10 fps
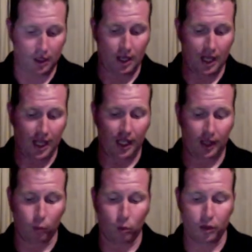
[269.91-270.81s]

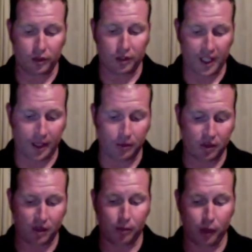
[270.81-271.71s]
and 1 grams
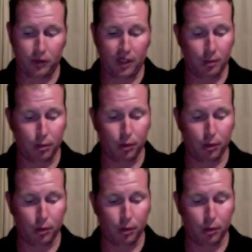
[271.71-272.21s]
of protein per